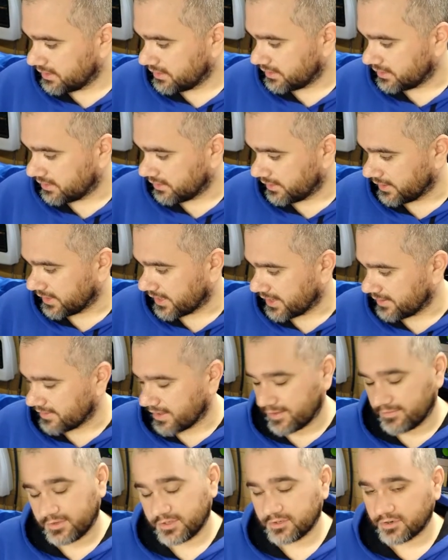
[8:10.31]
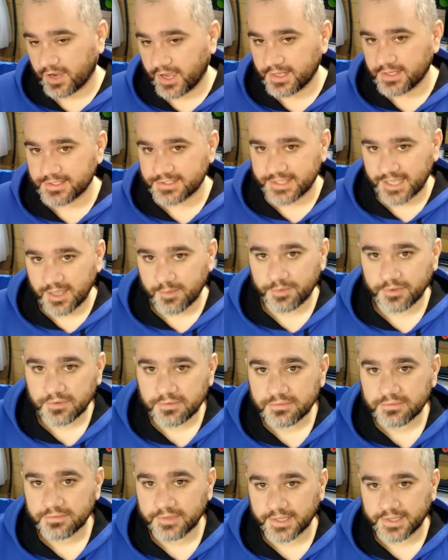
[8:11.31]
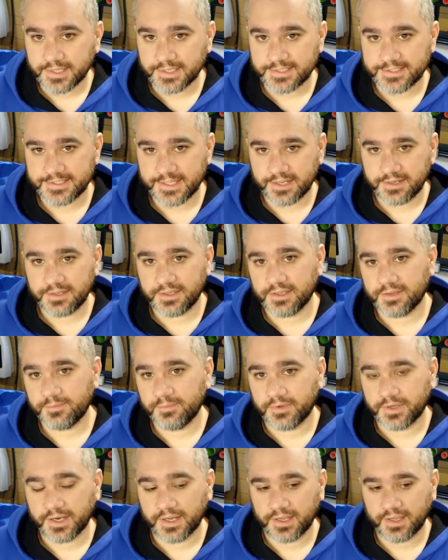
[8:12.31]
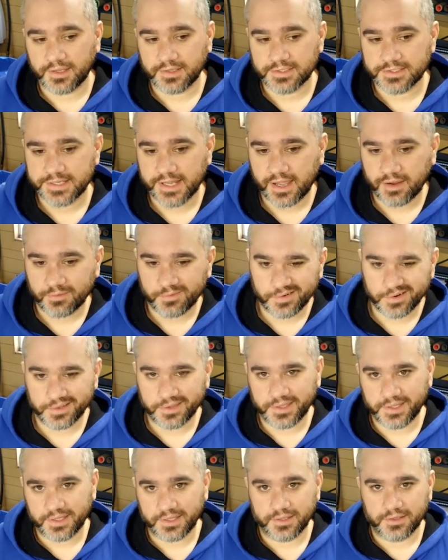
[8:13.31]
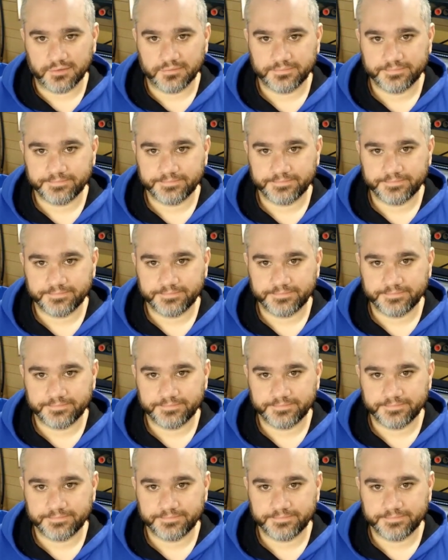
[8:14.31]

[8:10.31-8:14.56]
you know, I've tried the sample that they send you, but it's not really a